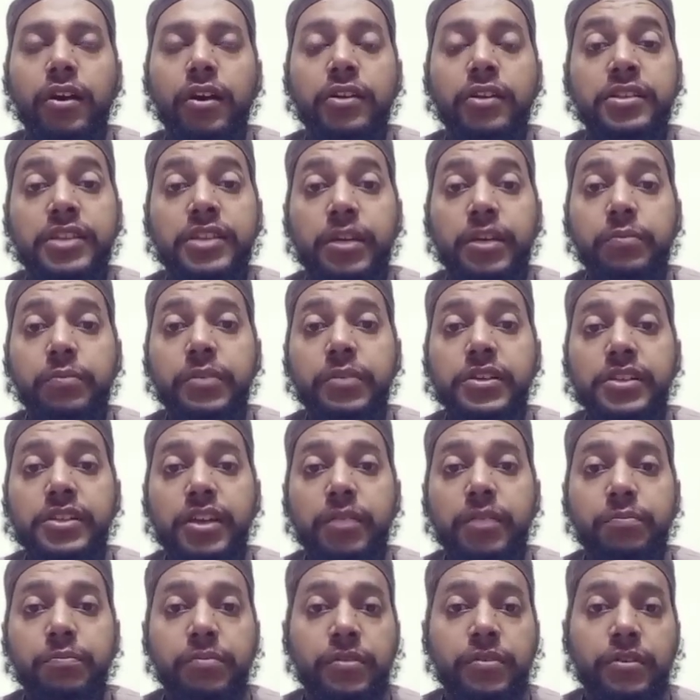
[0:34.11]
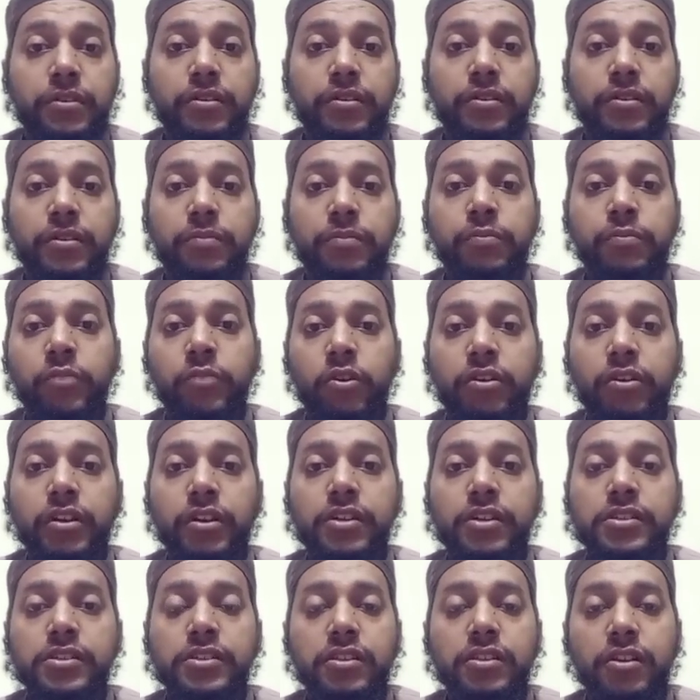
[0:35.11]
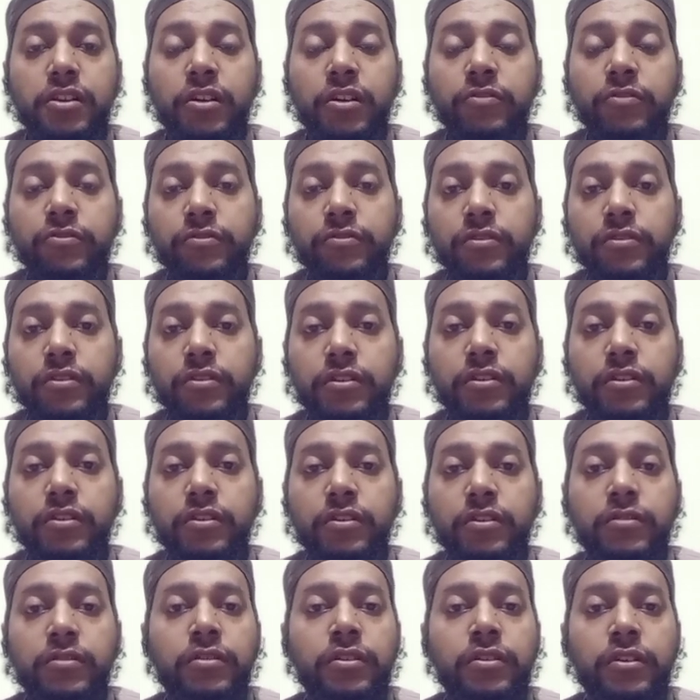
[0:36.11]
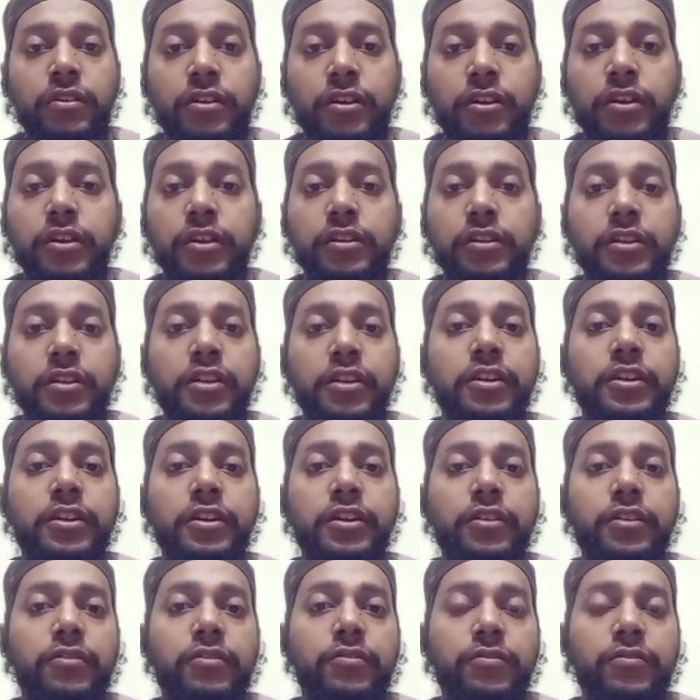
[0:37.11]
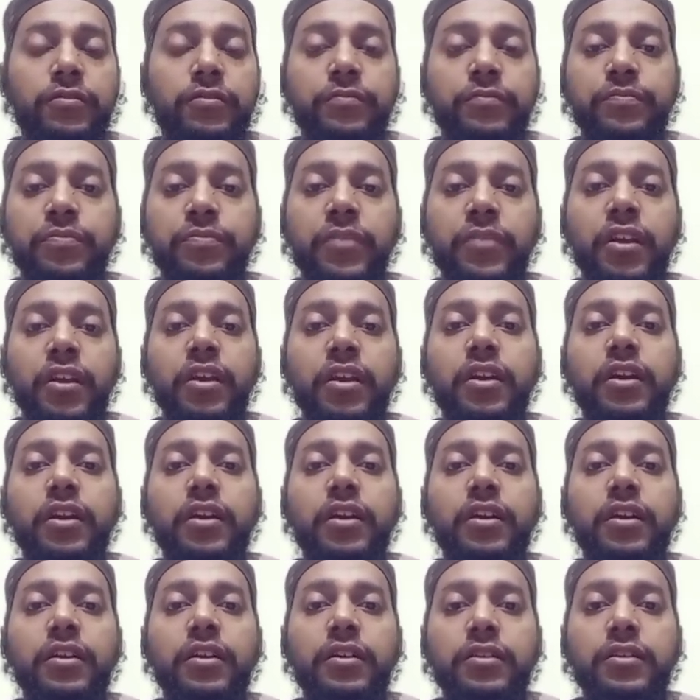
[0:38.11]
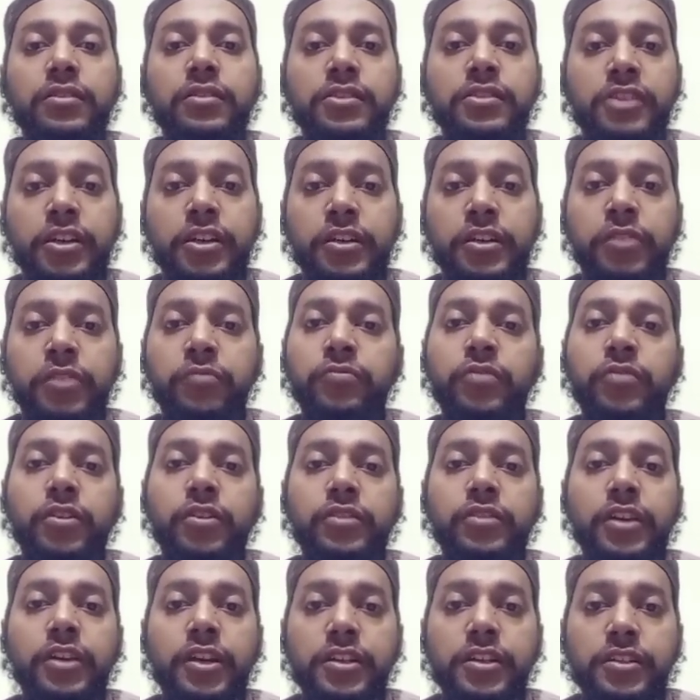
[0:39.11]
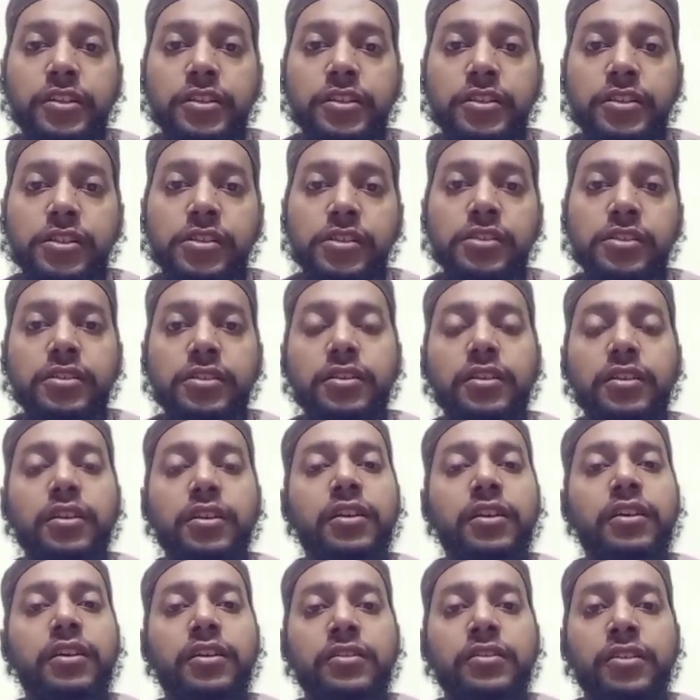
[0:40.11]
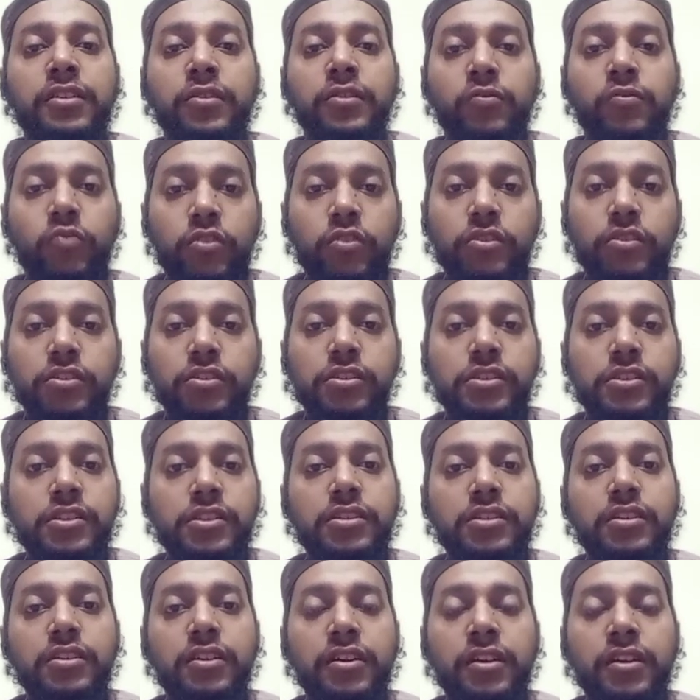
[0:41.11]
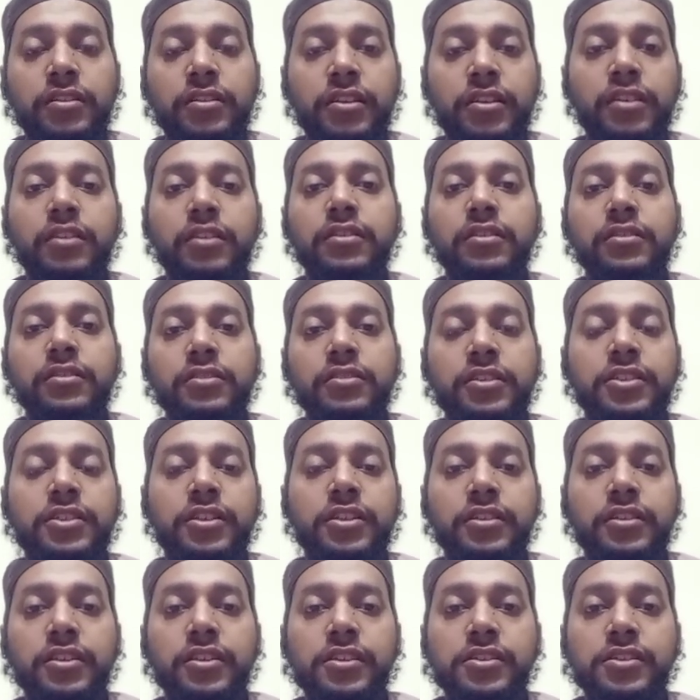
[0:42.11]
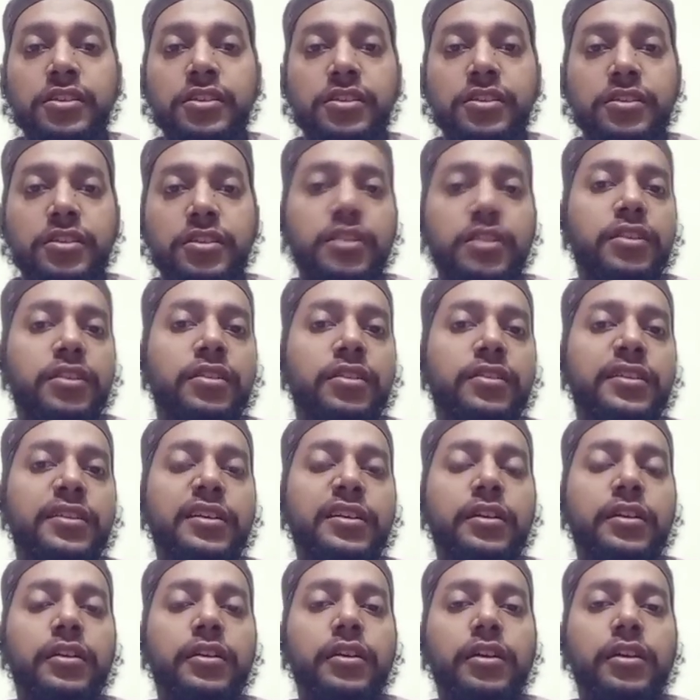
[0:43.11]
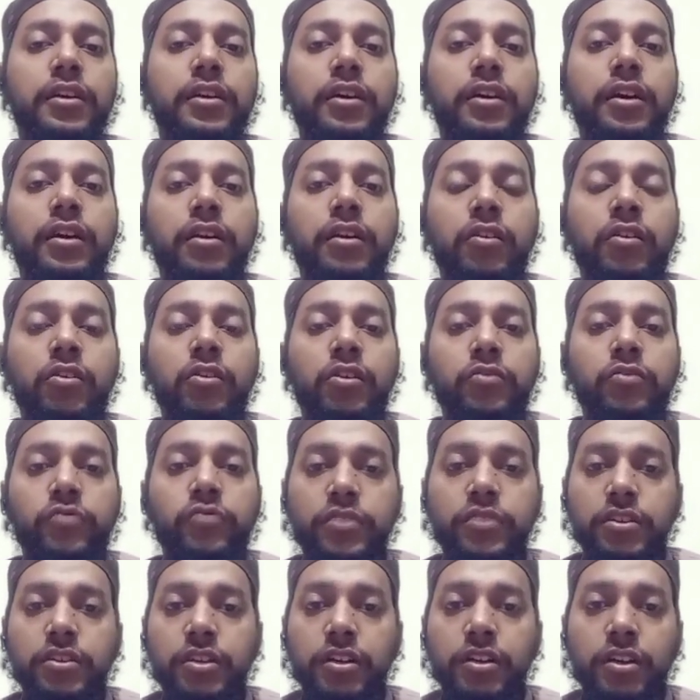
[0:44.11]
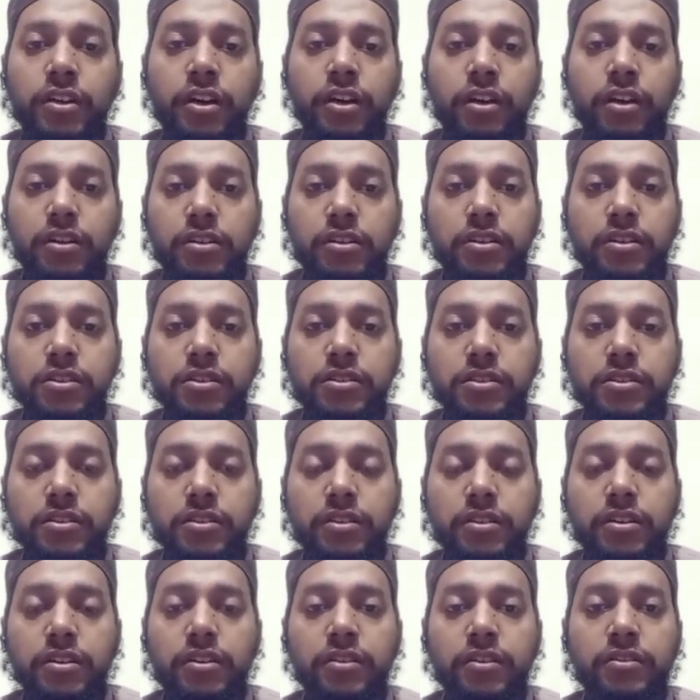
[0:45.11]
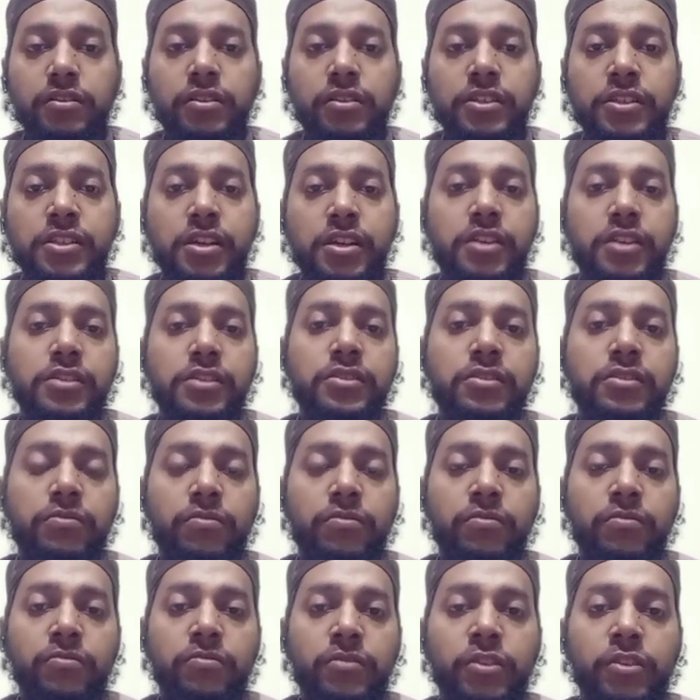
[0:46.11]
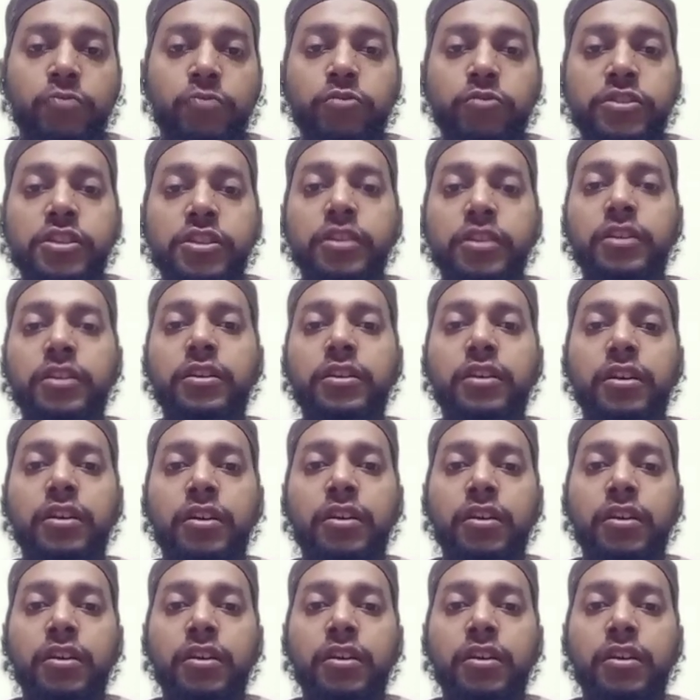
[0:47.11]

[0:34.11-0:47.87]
step by step progress of learning the reading, starting from the letters, then words, and then the sentences, along with the harakas, the signs that we see